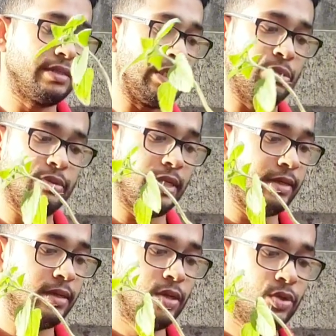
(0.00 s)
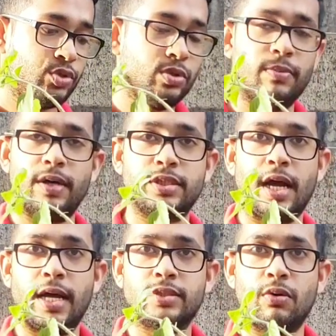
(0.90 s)
They don't need too much
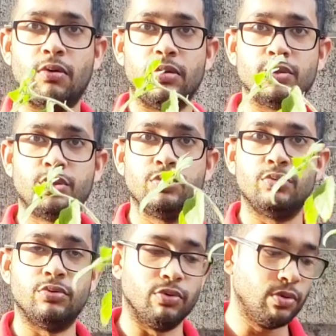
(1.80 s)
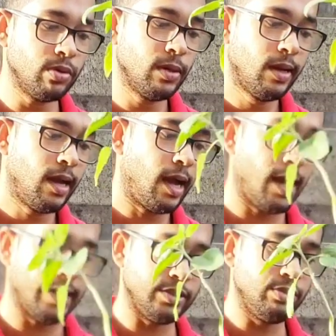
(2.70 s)
at all to grow,
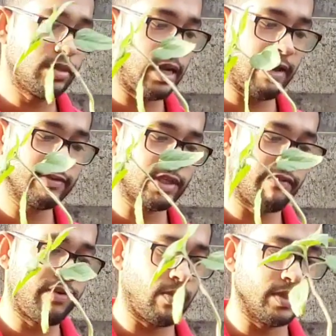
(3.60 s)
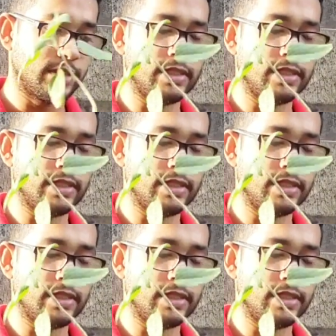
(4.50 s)
and you can have sunflowers.